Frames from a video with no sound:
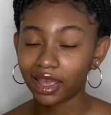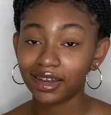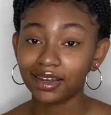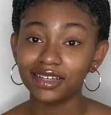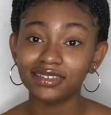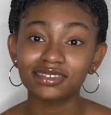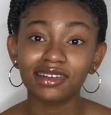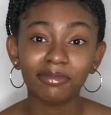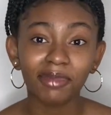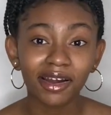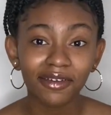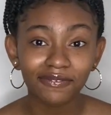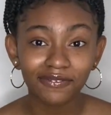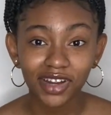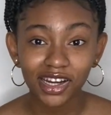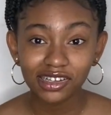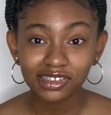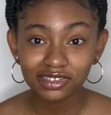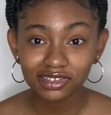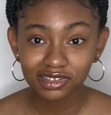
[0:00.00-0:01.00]
And these are my
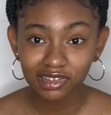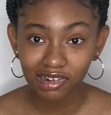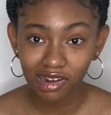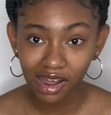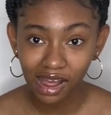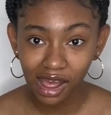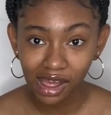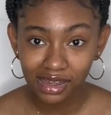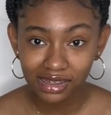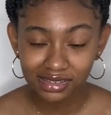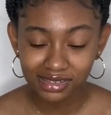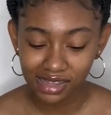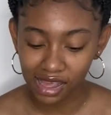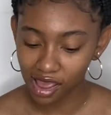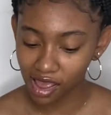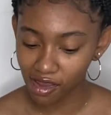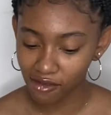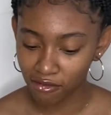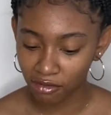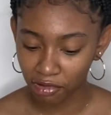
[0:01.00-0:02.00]
first Crocs
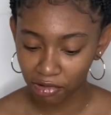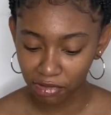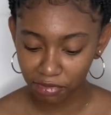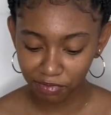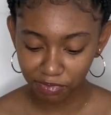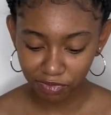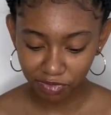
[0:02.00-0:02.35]
ever.